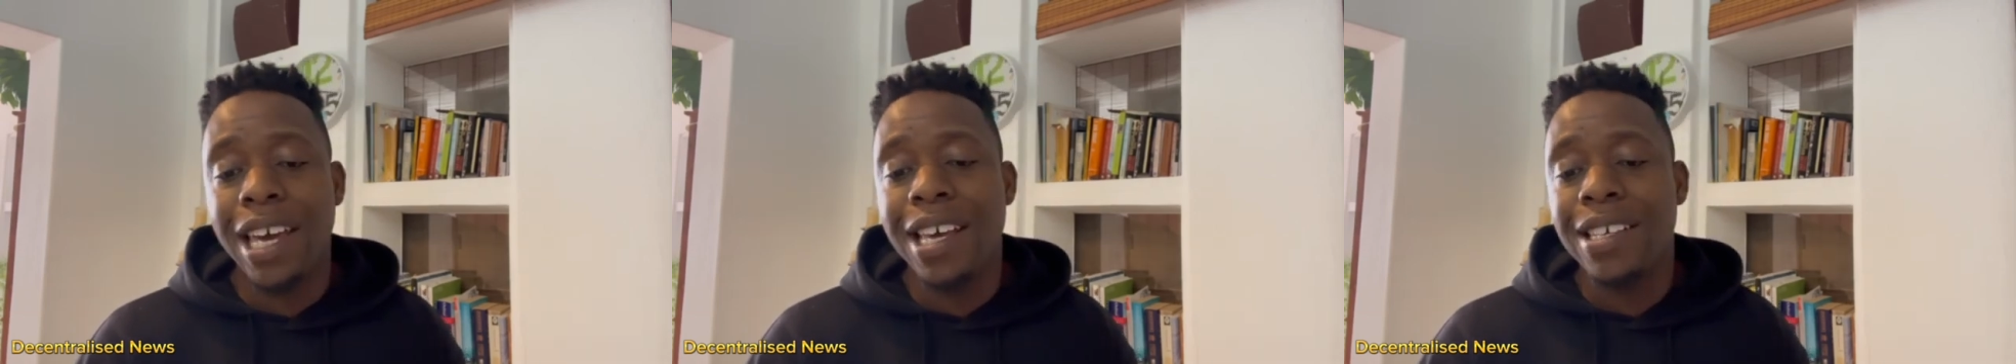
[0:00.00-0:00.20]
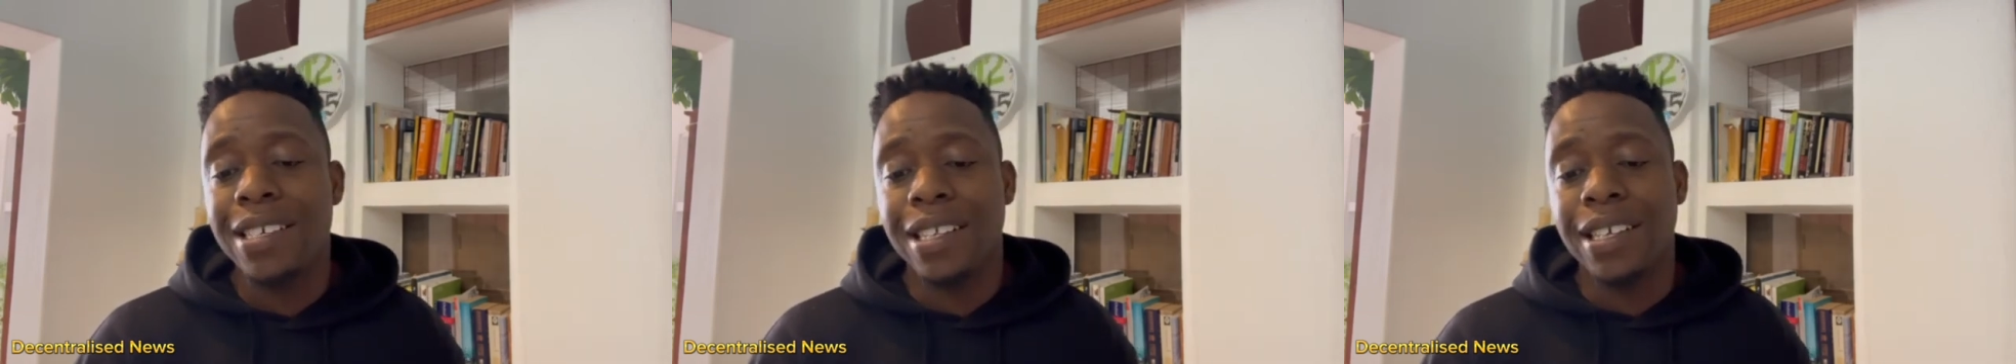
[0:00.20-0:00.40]

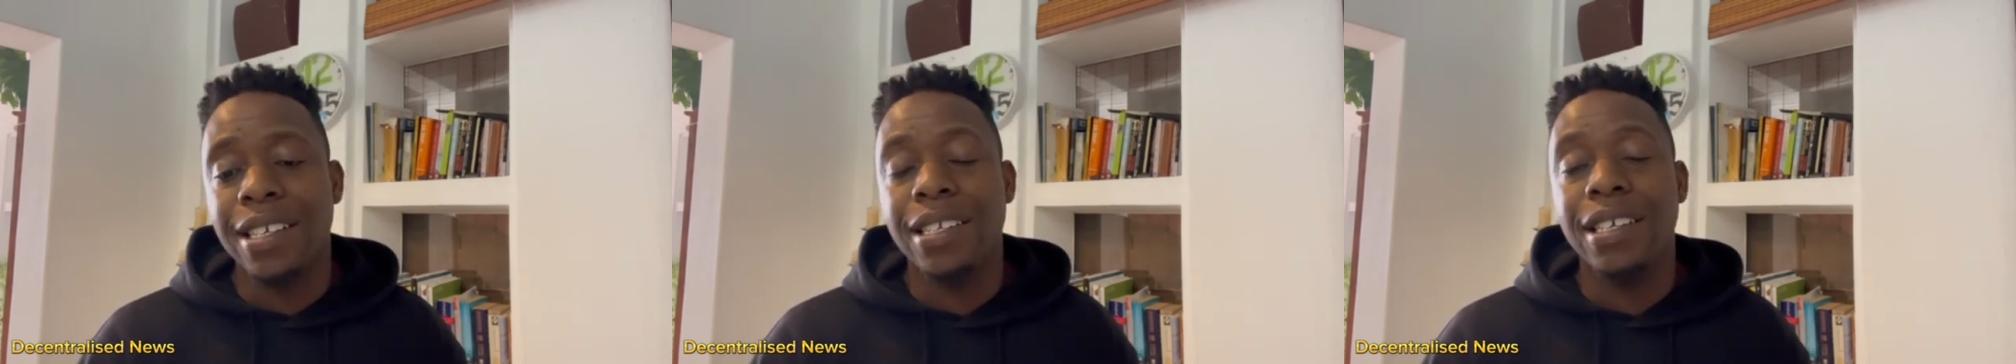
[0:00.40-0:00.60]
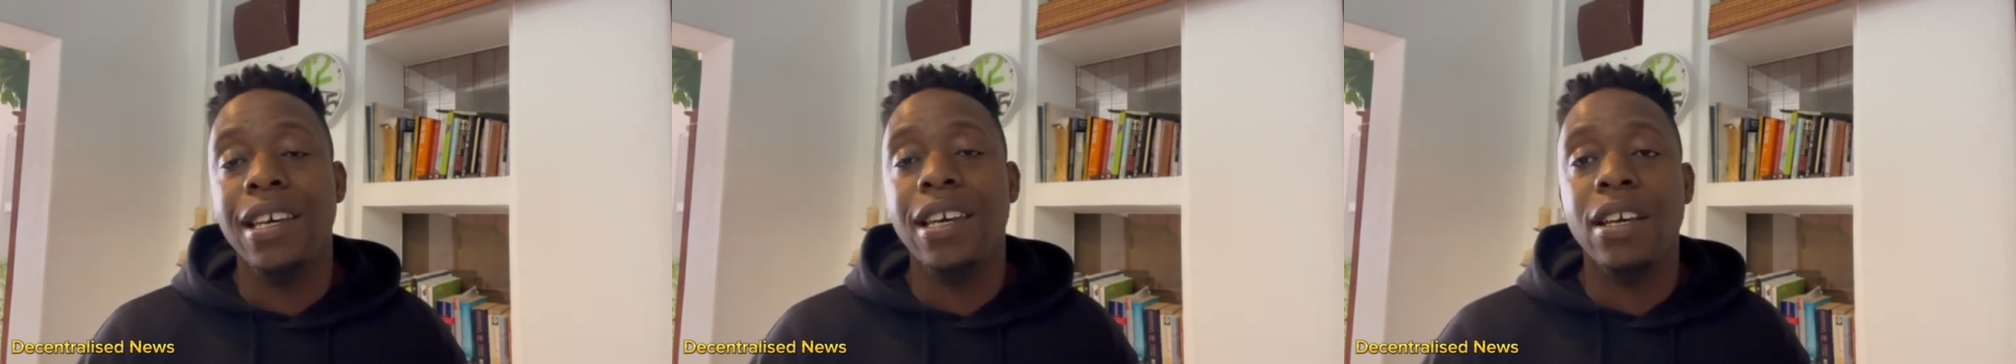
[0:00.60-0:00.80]
is the
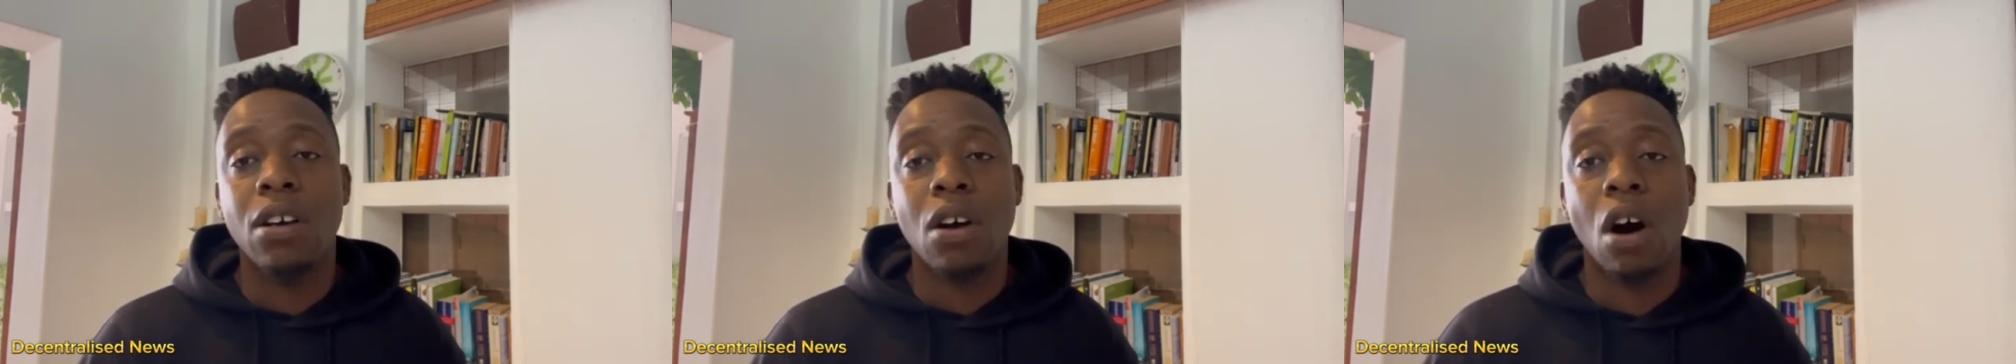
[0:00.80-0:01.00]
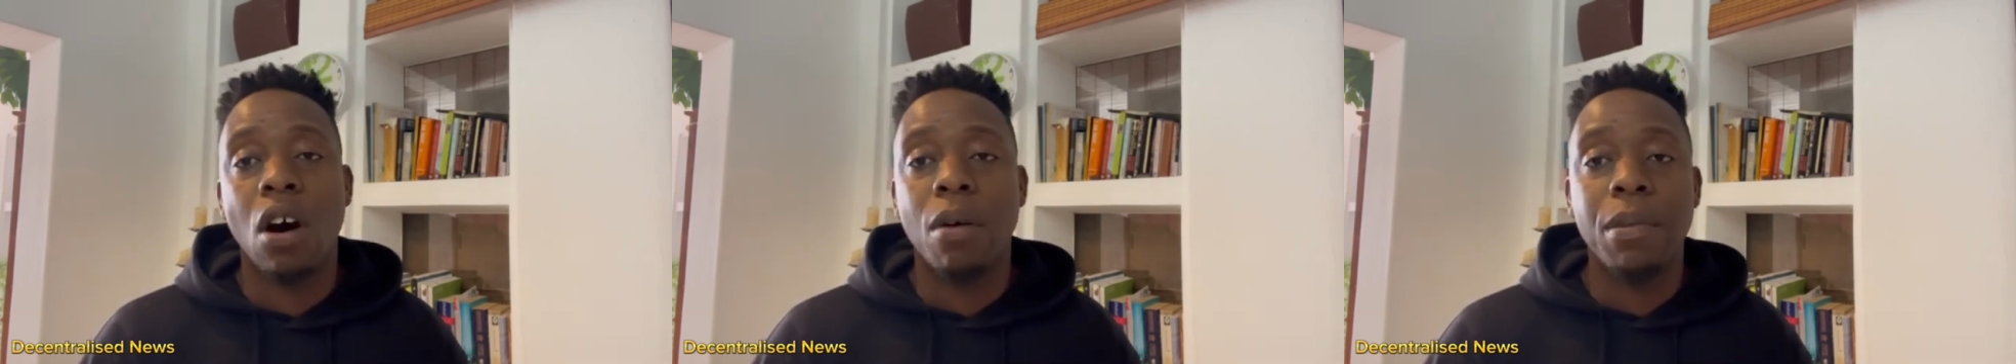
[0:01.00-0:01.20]

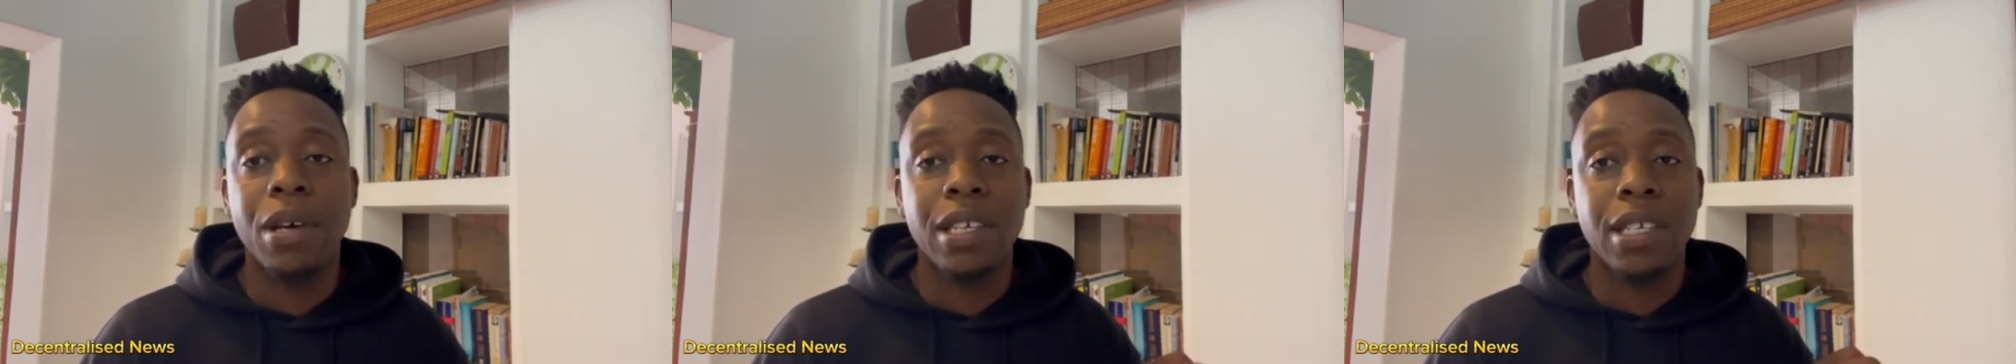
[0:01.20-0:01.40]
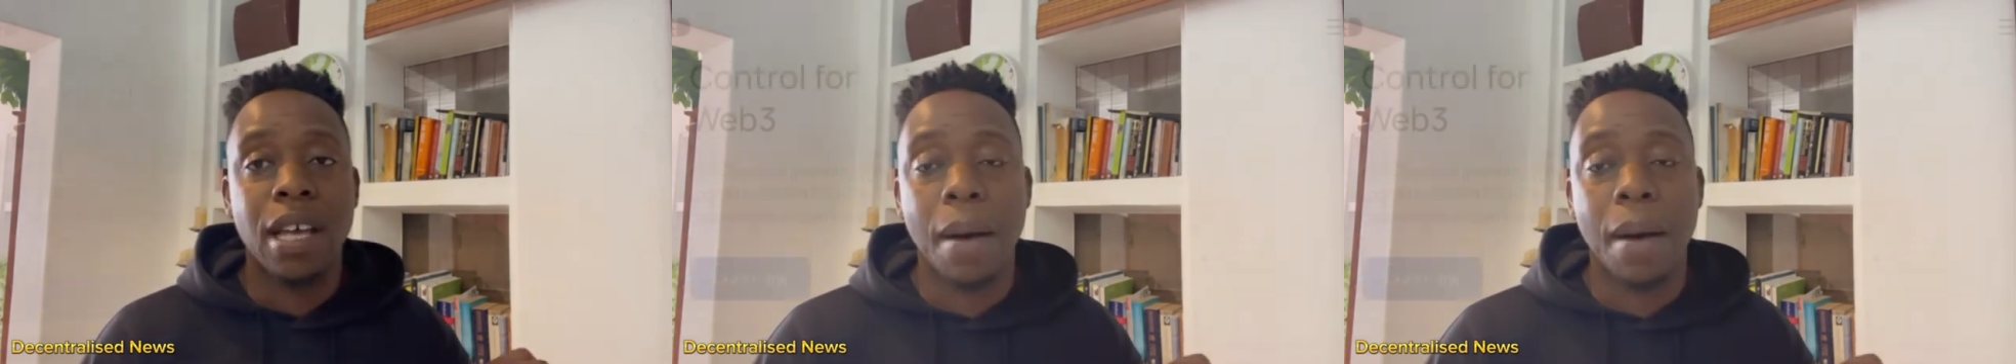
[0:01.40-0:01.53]
DeCommas